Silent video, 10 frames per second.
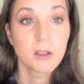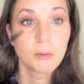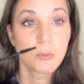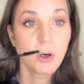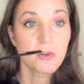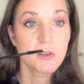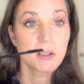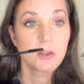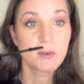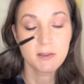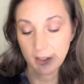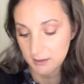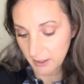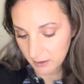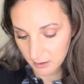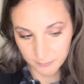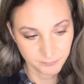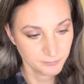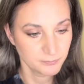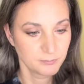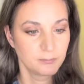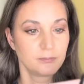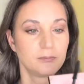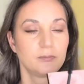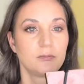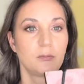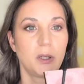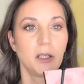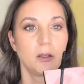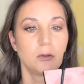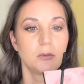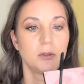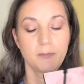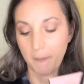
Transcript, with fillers: The brush is interesting. It's like a pine cone.